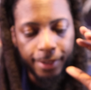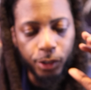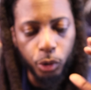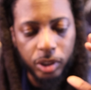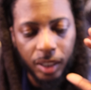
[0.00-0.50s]

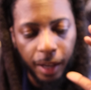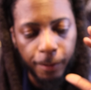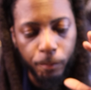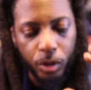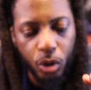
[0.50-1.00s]
You
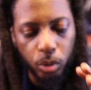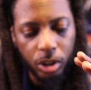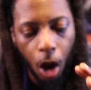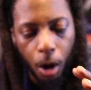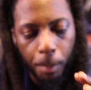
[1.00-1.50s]
said, you
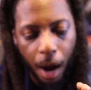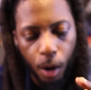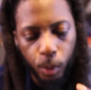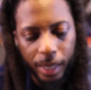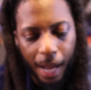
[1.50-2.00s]
talking
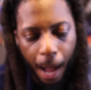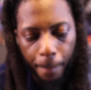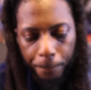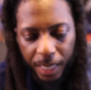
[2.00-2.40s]
about we got